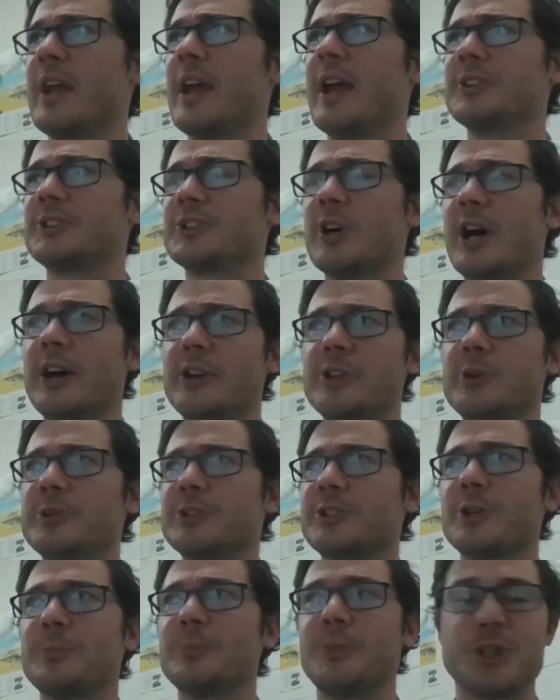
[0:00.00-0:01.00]
And so how do you
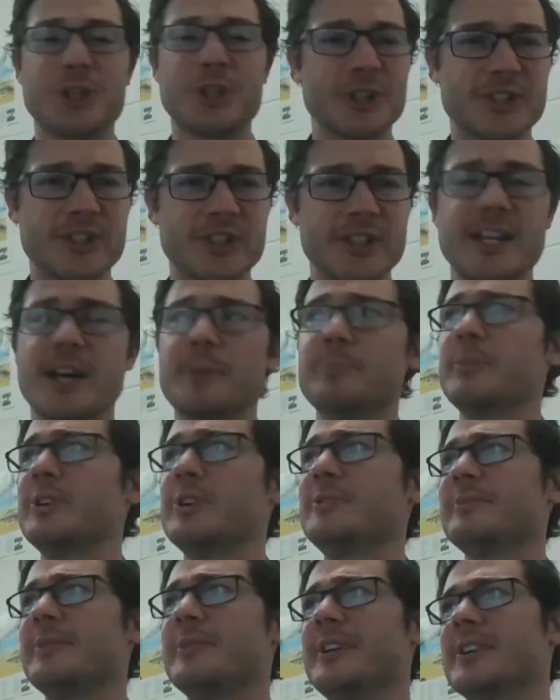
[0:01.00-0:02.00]
interpret just the
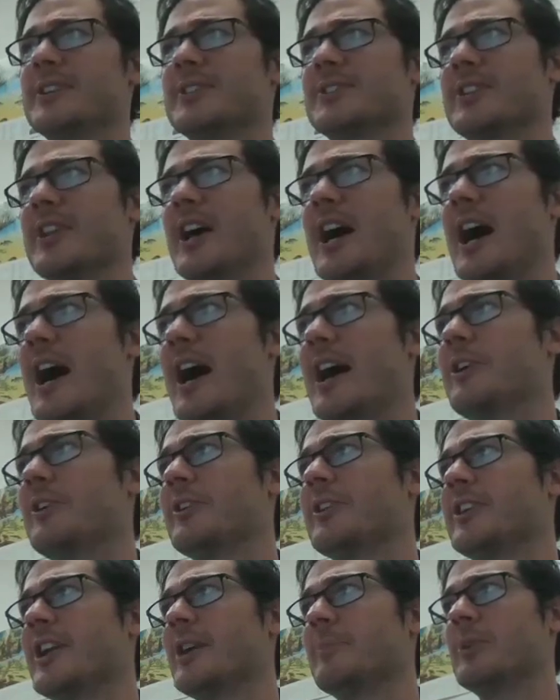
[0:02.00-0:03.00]
number? Is the
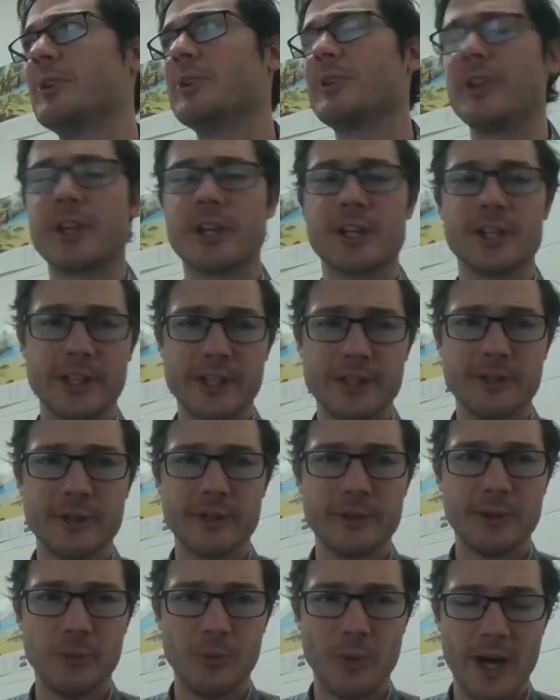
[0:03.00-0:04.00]
higher the number, the
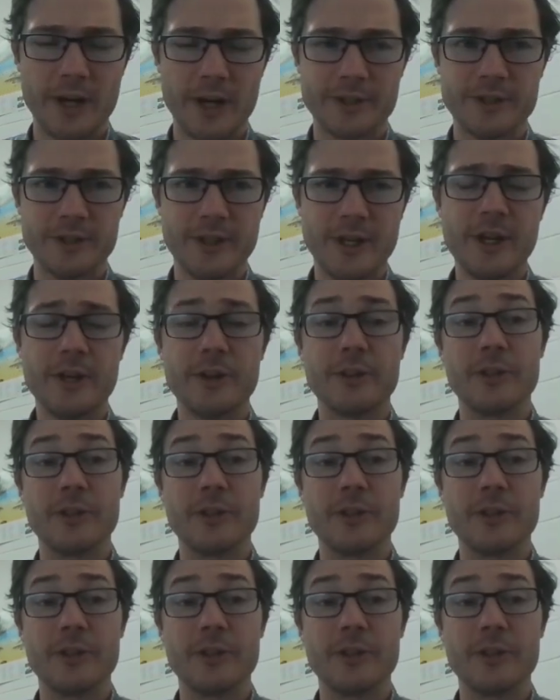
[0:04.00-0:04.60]
clearer the water.